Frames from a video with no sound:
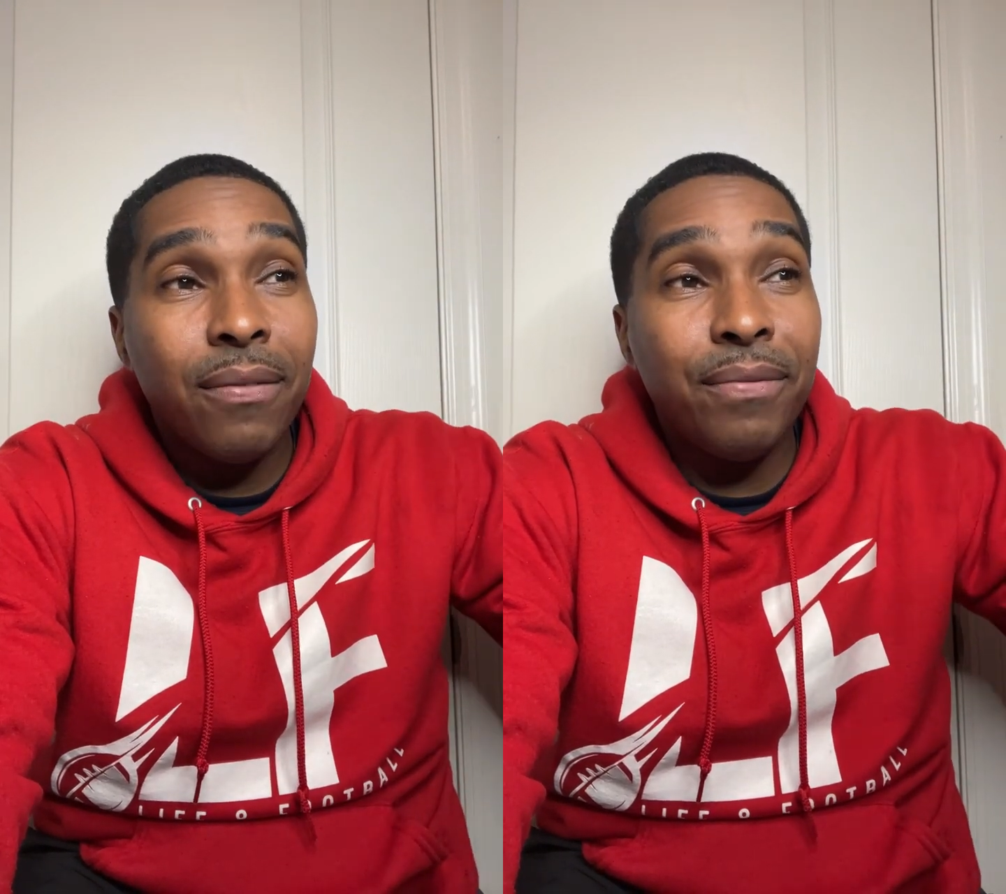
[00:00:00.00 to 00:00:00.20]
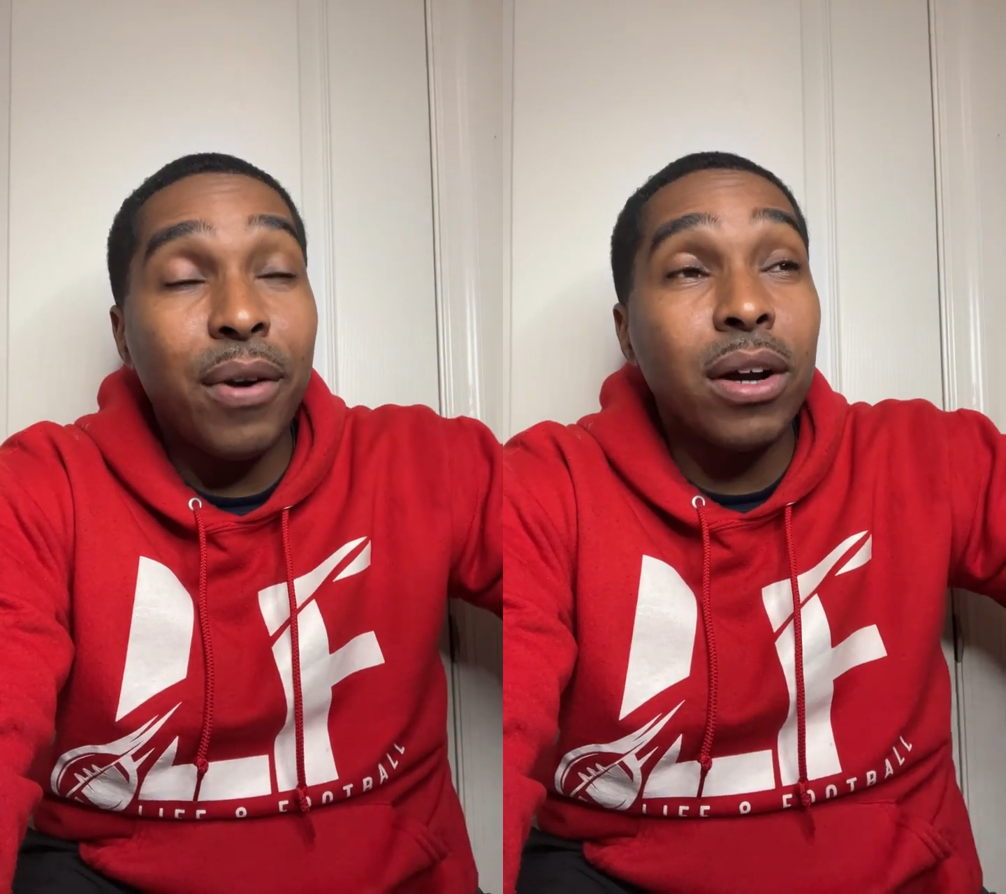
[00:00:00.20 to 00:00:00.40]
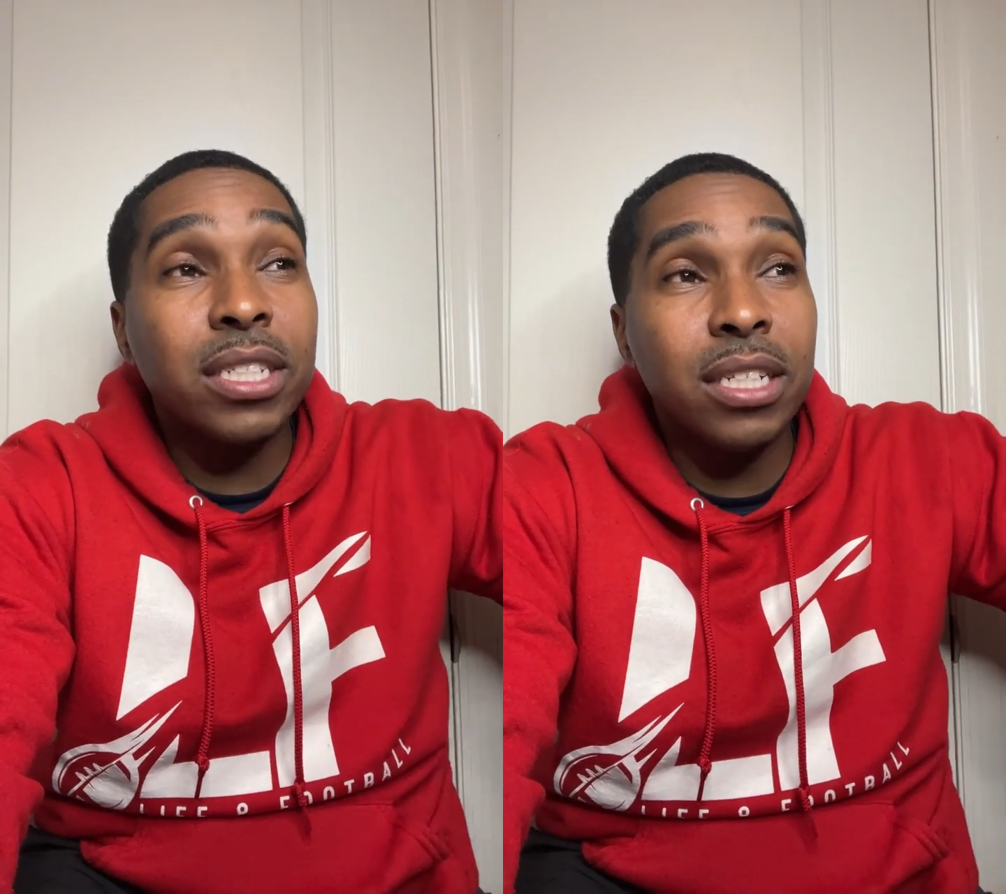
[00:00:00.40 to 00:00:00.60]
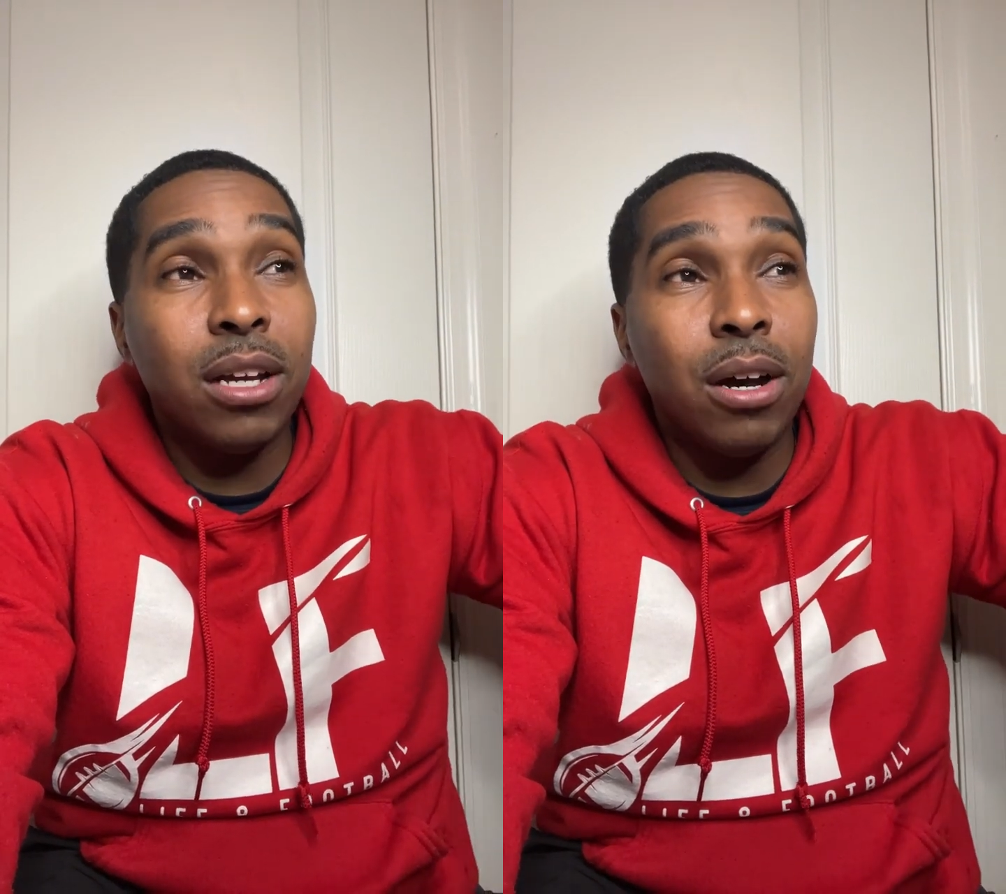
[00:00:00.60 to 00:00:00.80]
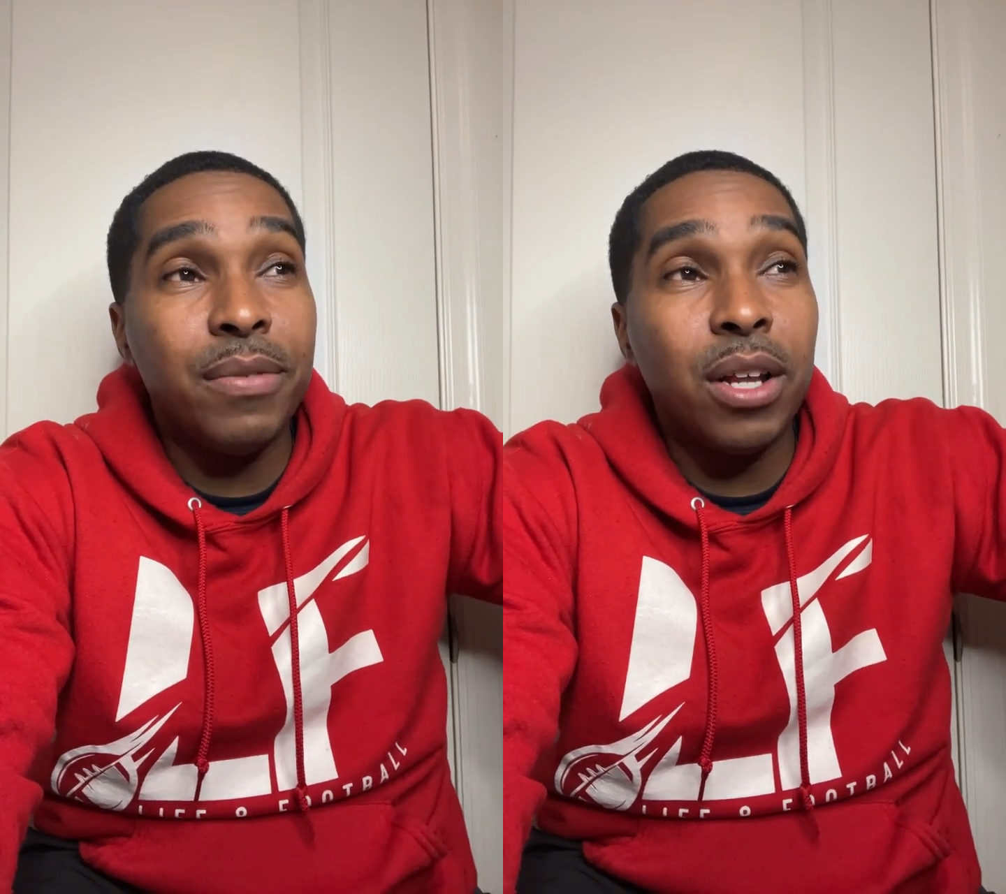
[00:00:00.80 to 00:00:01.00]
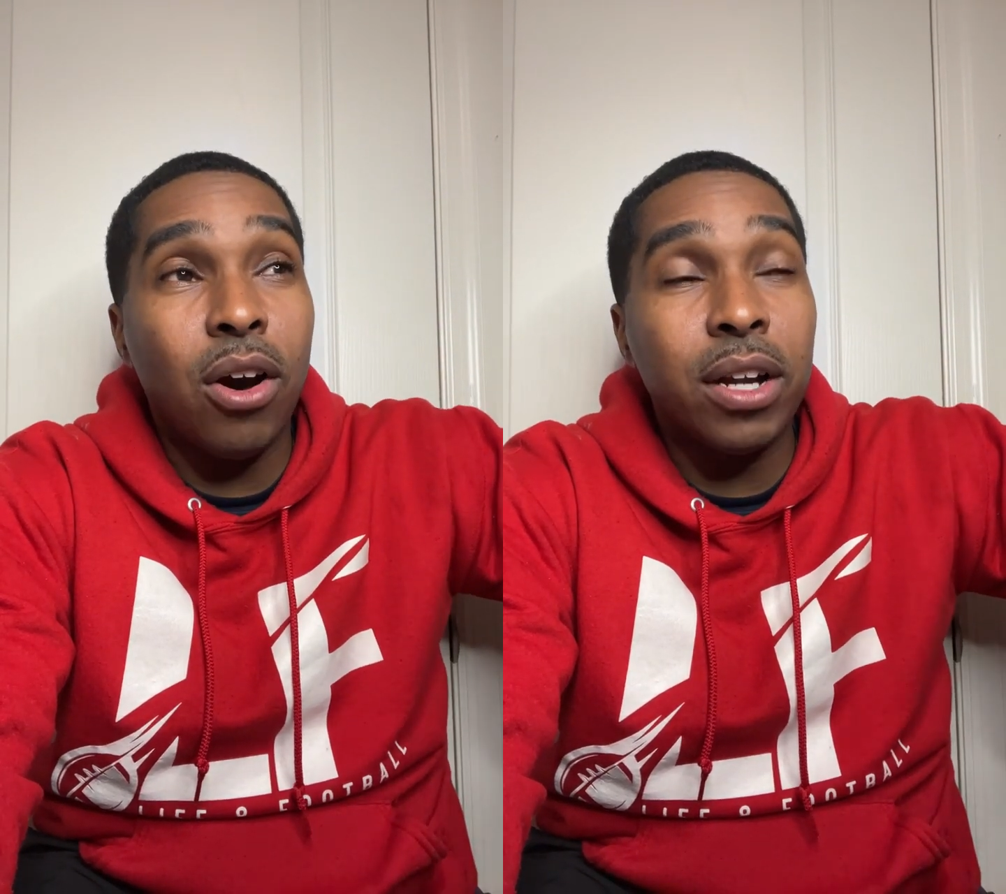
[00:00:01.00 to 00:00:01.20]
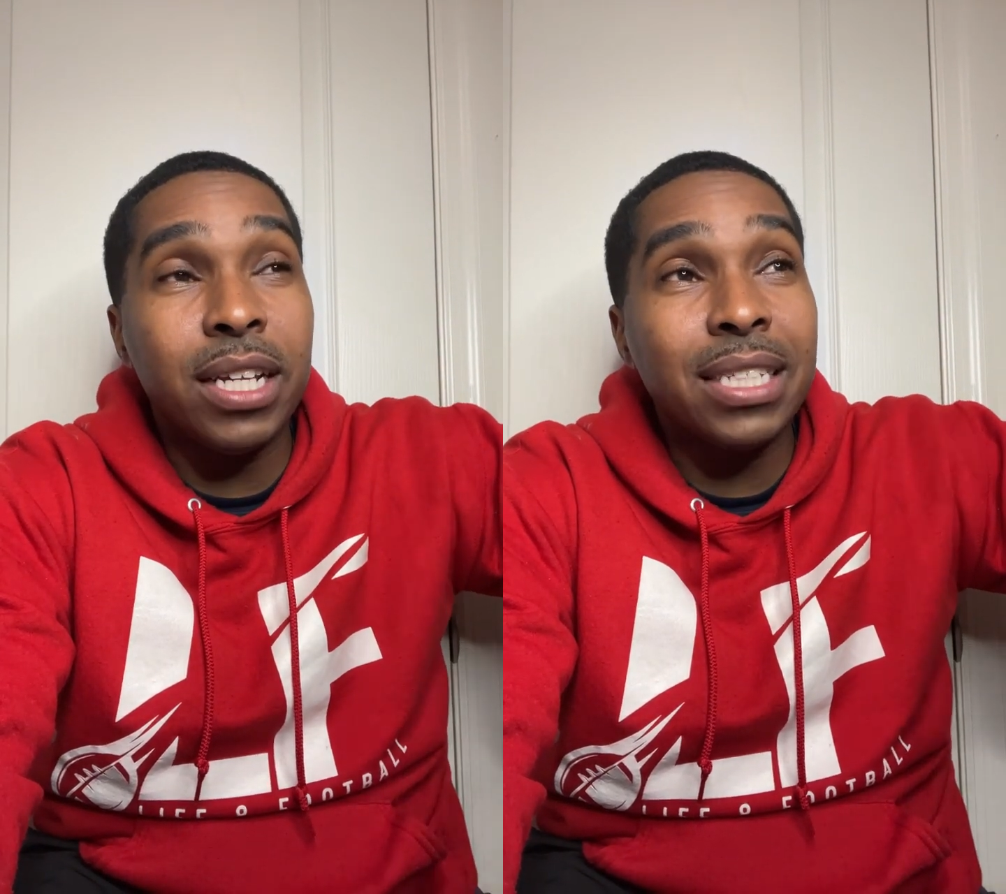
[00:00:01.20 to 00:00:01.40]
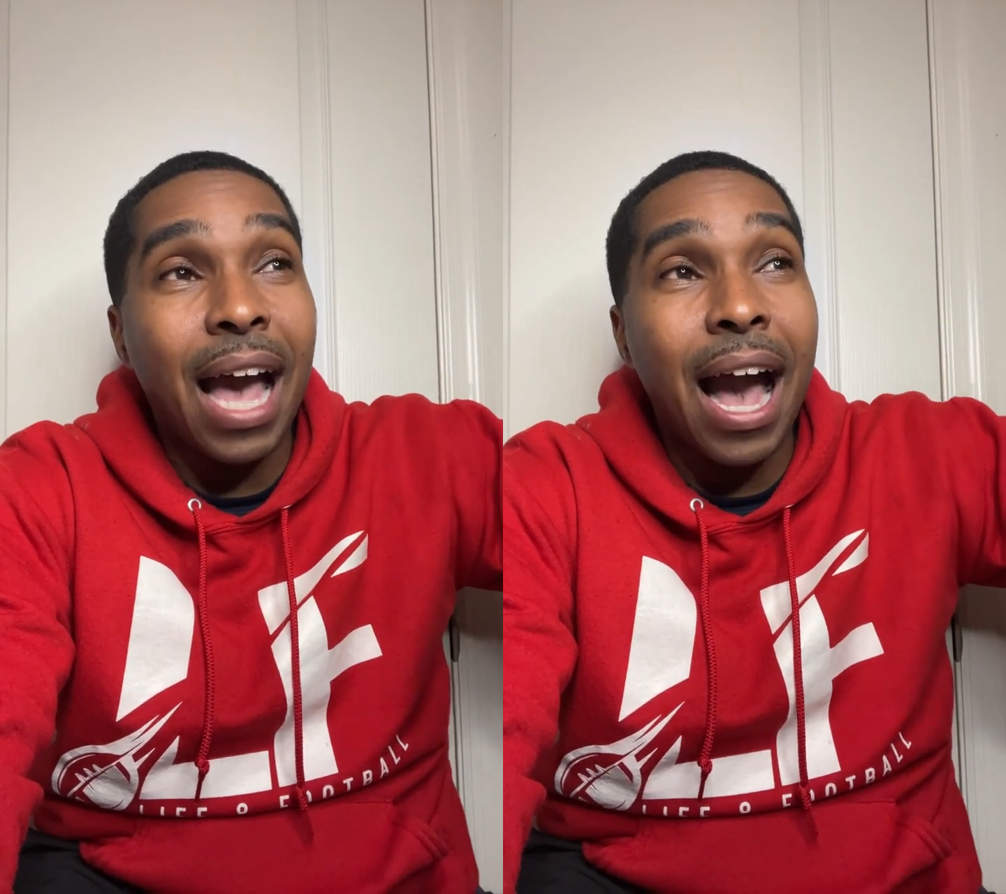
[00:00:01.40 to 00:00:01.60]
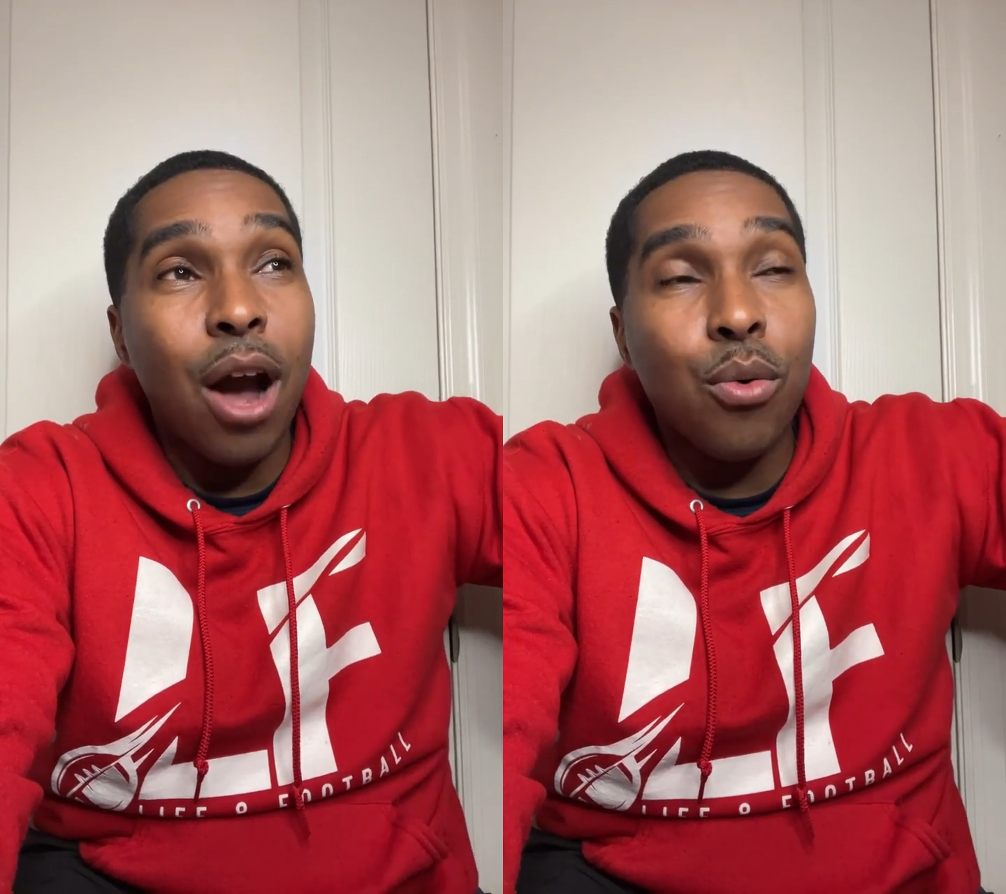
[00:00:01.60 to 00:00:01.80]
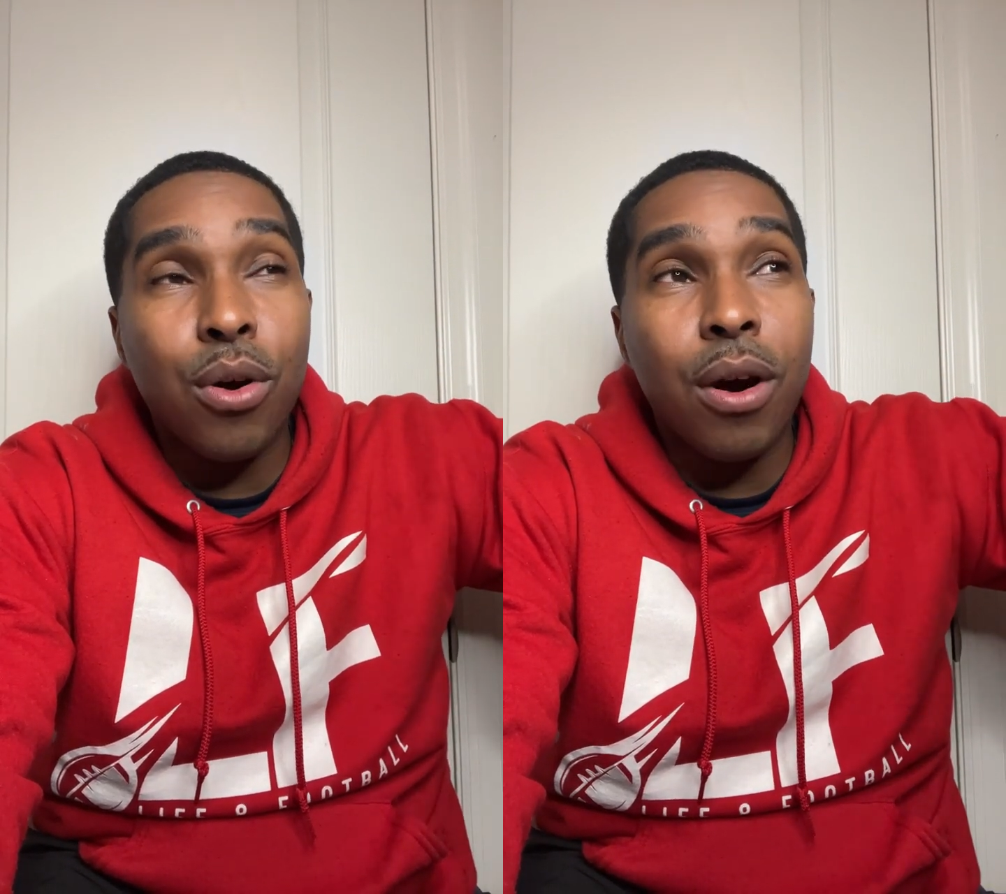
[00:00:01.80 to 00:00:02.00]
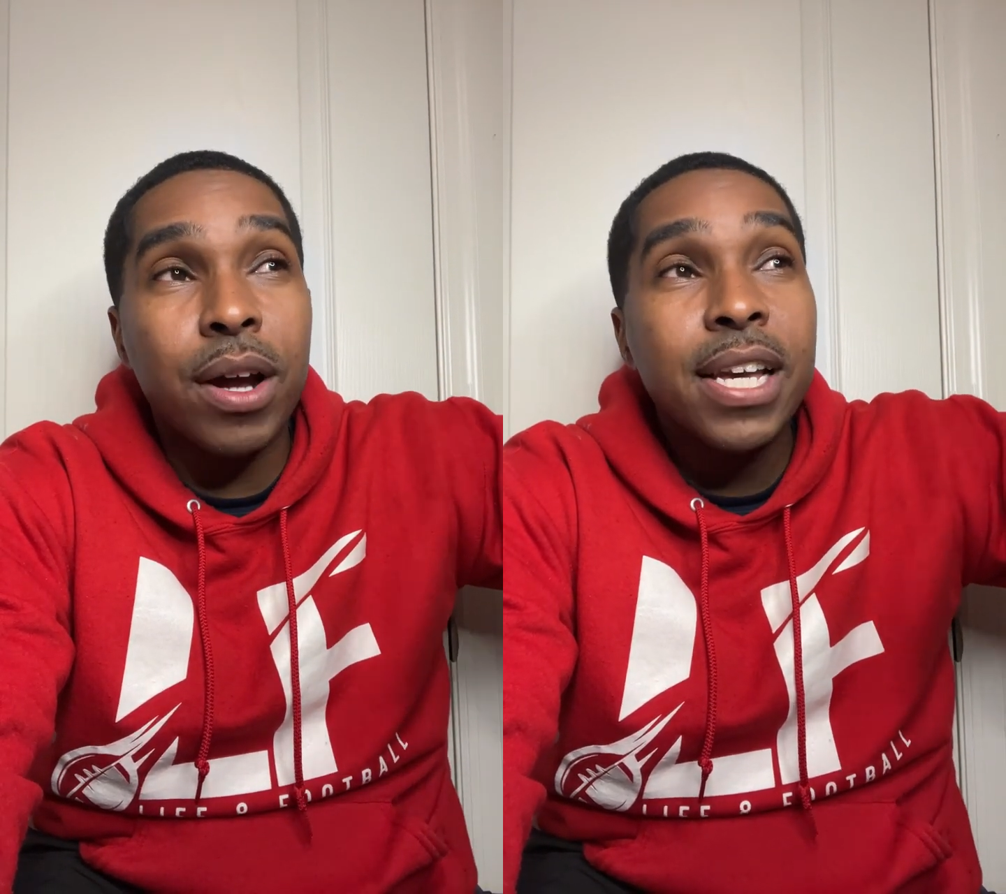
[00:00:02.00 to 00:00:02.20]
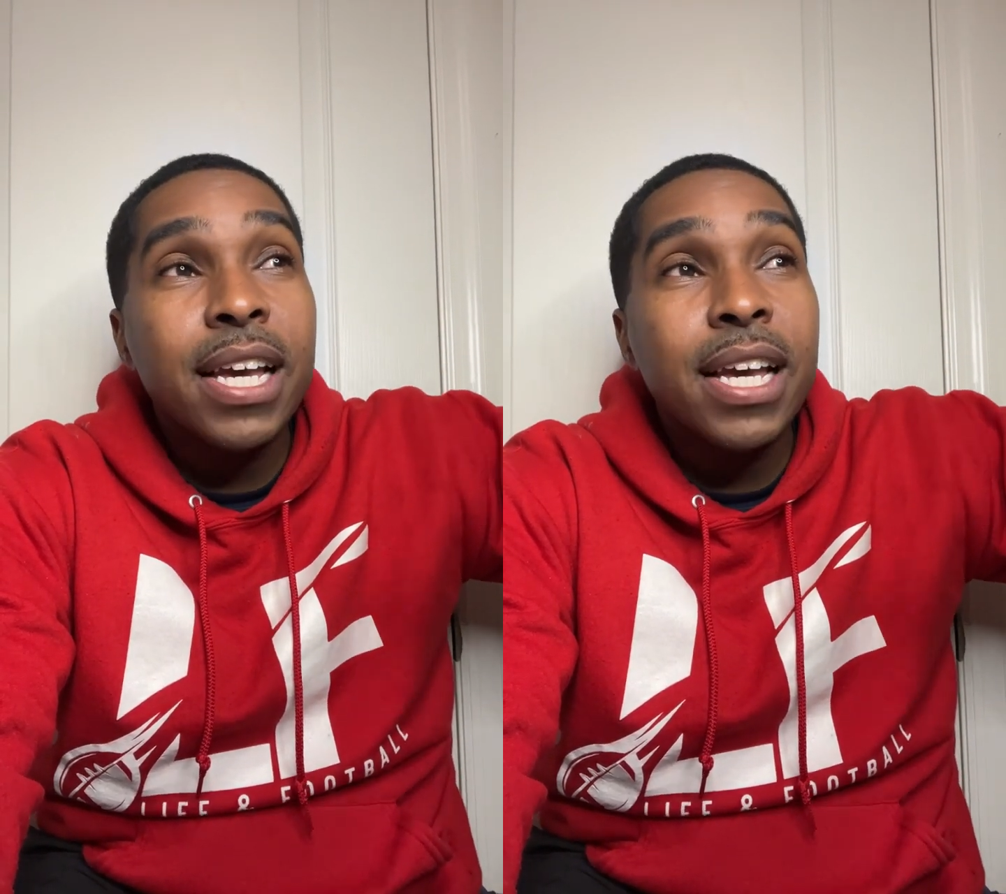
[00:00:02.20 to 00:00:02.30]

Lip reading: function of it, or this hour or